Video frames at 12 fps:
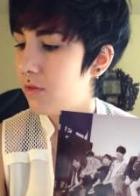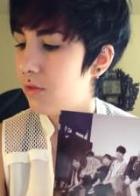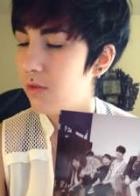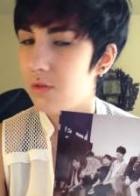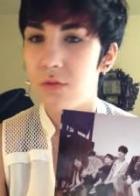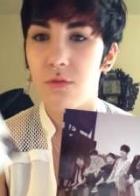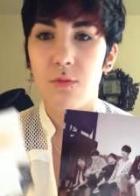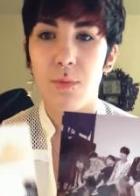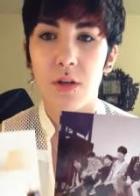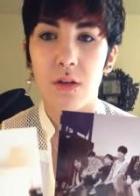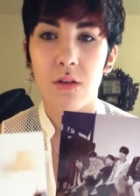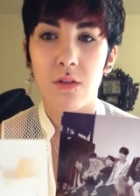the 2
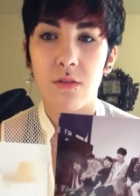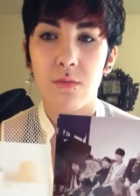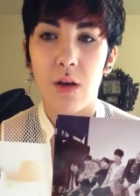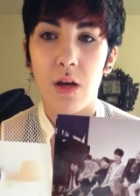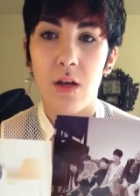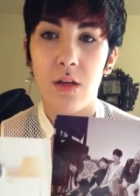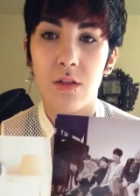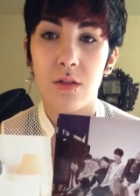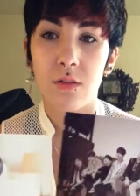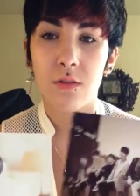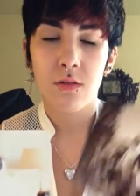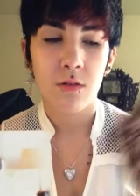pocket
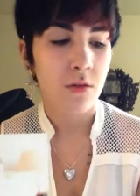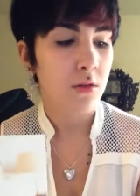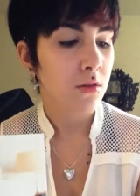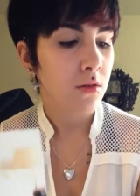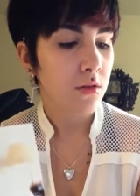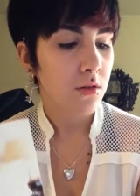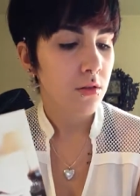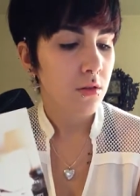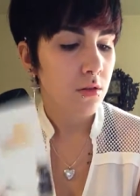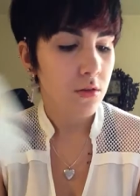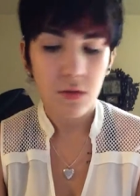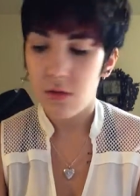page.
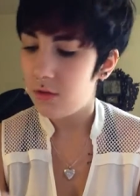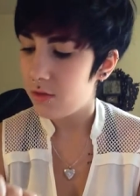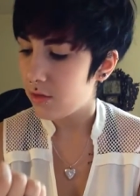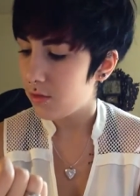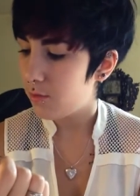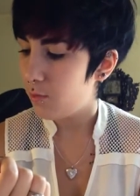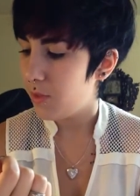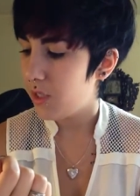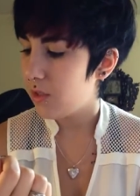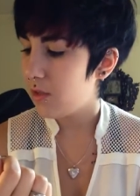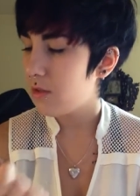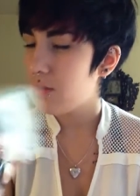Just
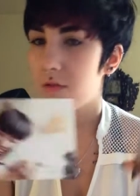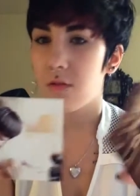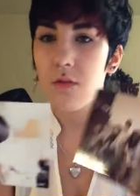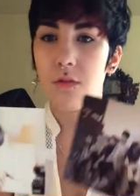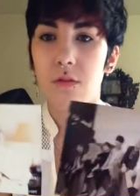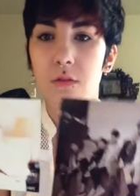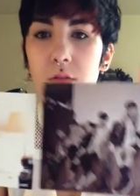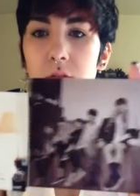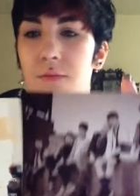BTS thing.